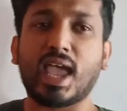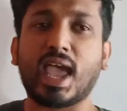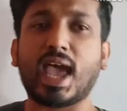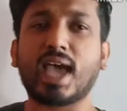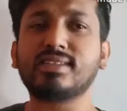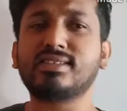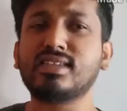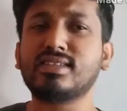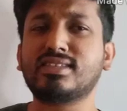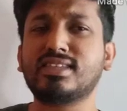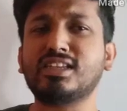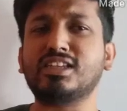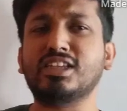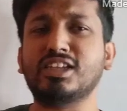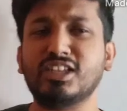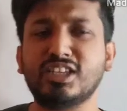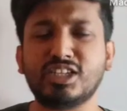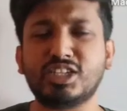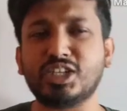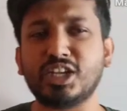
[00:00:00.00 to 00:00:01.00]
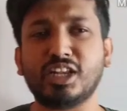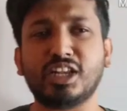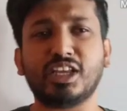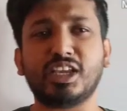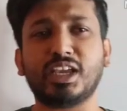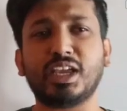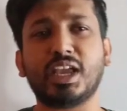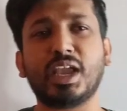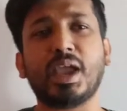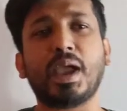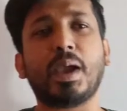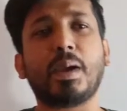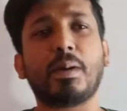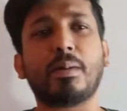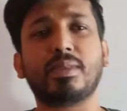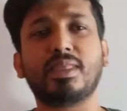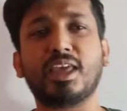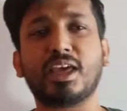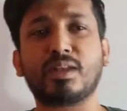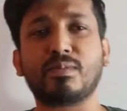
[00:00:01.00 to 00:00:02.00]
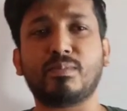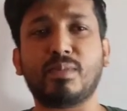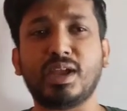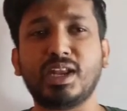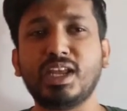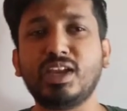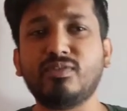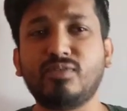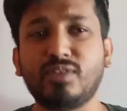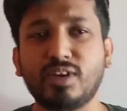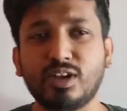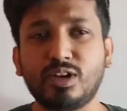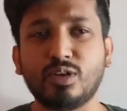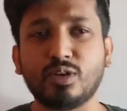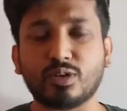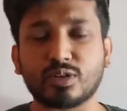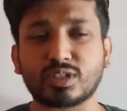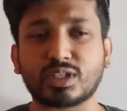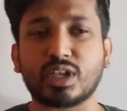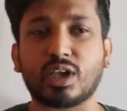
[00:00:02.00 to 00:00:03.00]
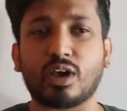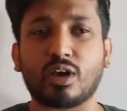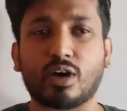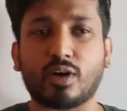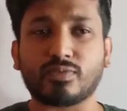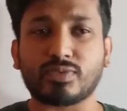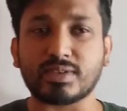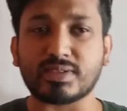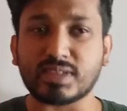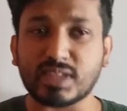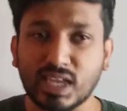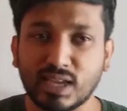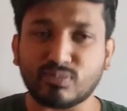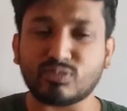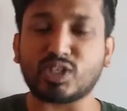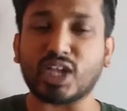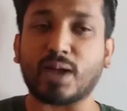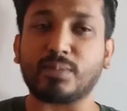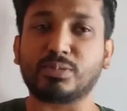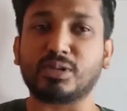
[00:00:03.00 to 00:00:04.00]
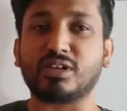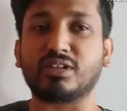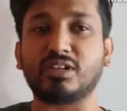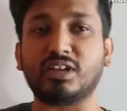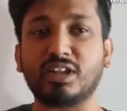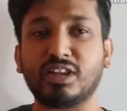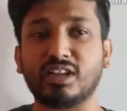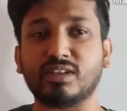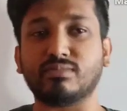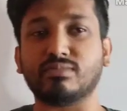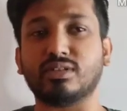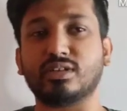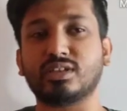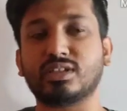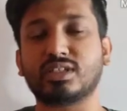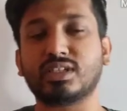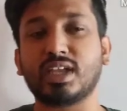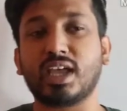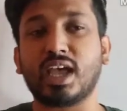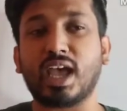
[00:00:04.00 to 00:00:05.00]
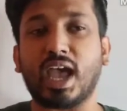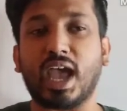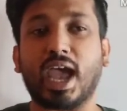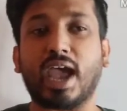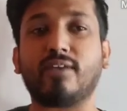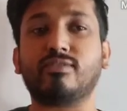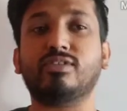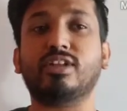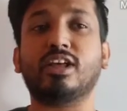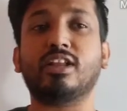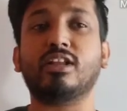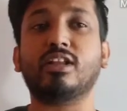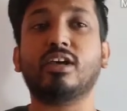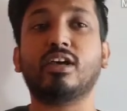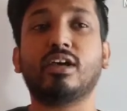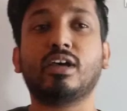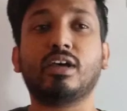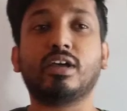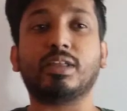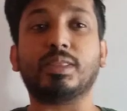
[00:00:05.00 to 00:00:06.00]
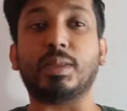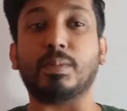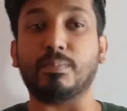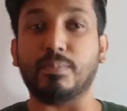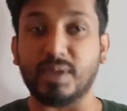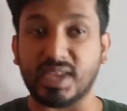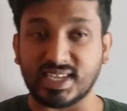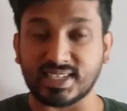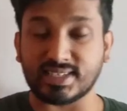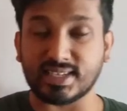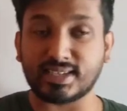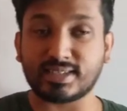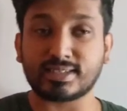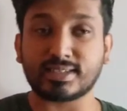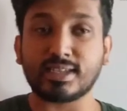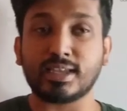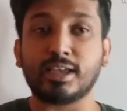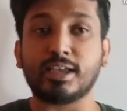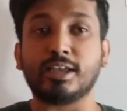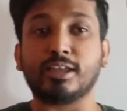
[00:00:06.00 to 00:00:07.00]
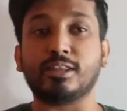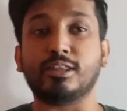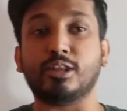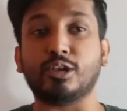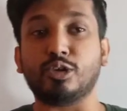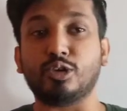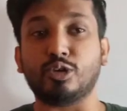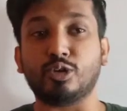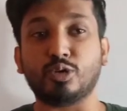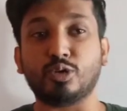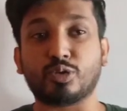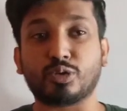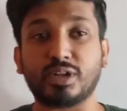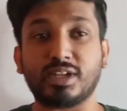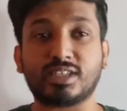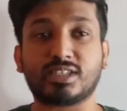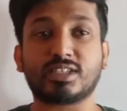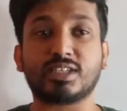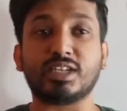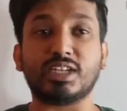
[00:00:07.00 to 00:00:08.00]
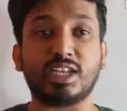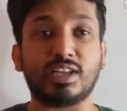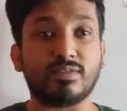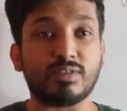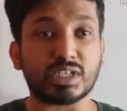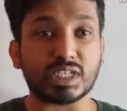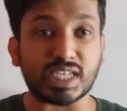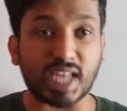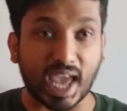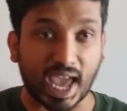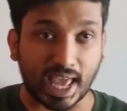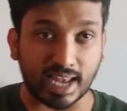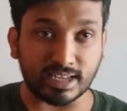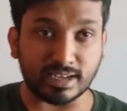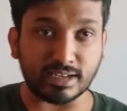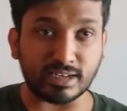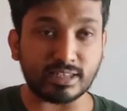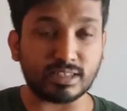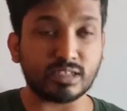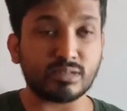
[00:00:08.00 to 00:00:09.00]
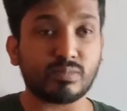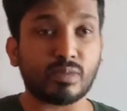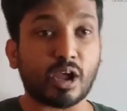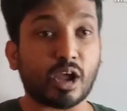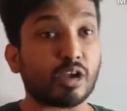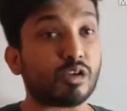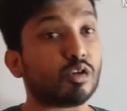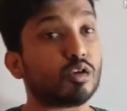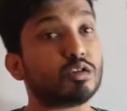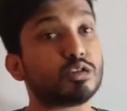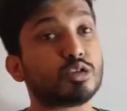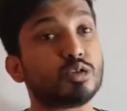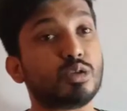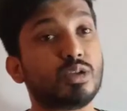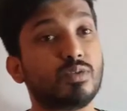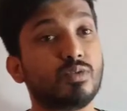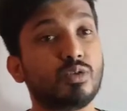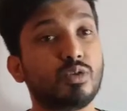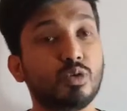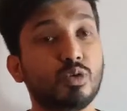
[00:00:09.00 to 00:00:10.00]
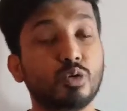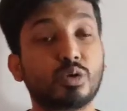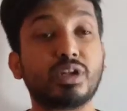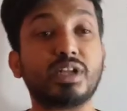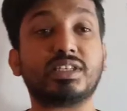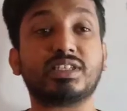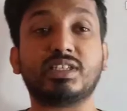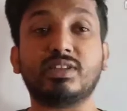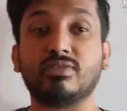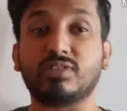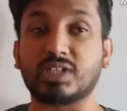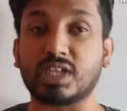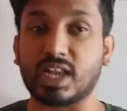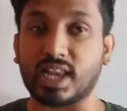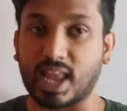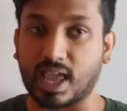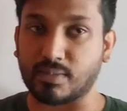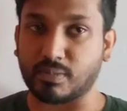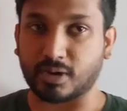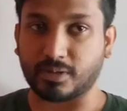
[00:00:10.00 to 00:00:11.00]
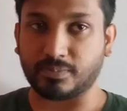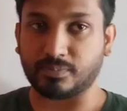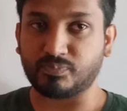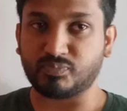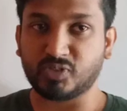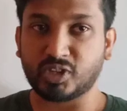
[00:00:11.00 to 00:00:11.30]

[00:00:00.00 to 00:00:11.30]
As I said initially, there are many videos of the same chapter real numbers. I have done the basics, the Euclid's division algorithm and also Euclid's division lemma.